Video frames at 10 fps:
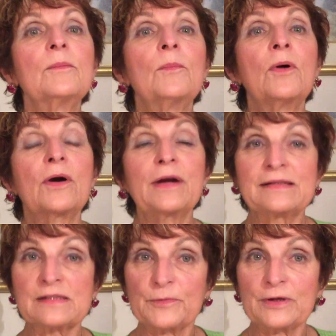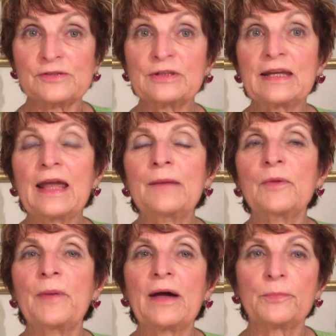more inspiration came
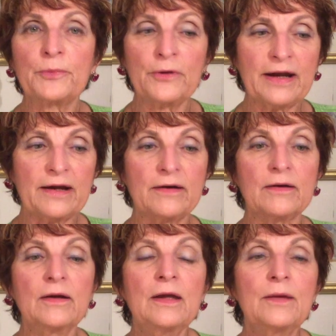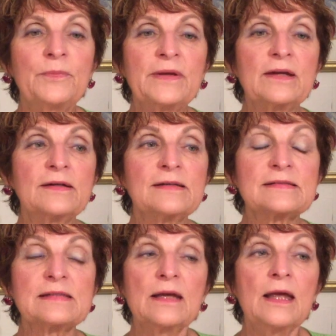about prayer,
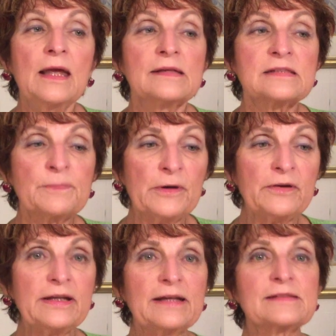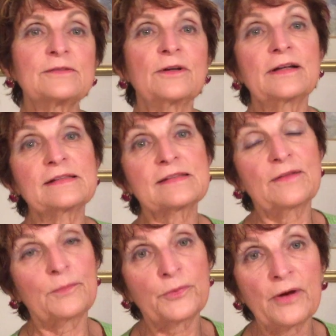because Spirit has taught us
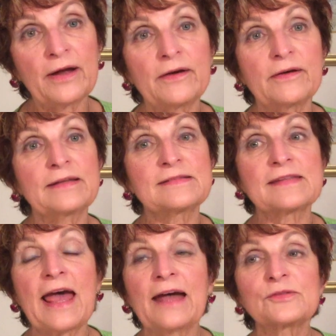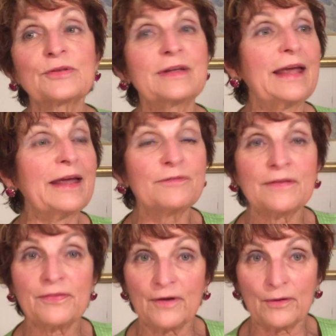that prayer is actually
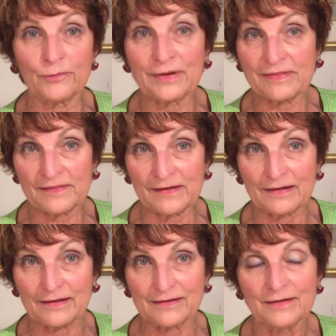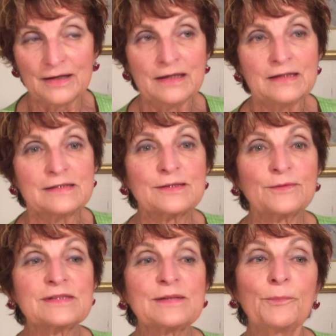every thought we think.
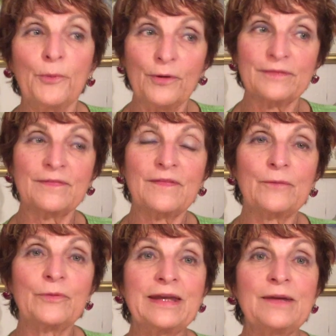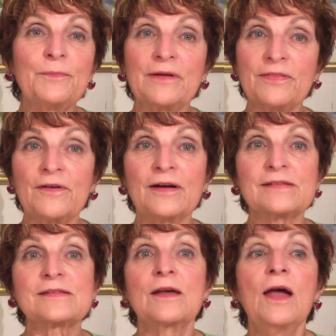So it's important that we keep our
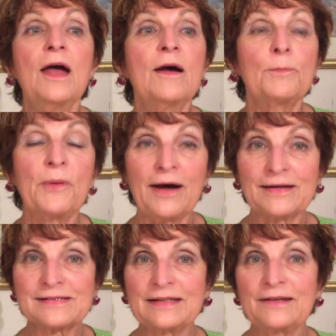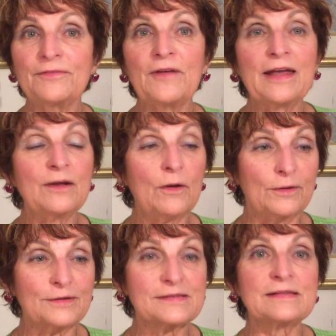thoughts positive and
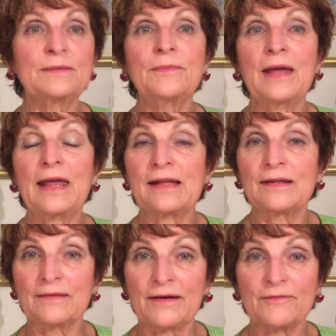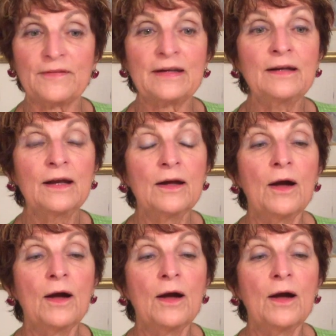wholesome and loving,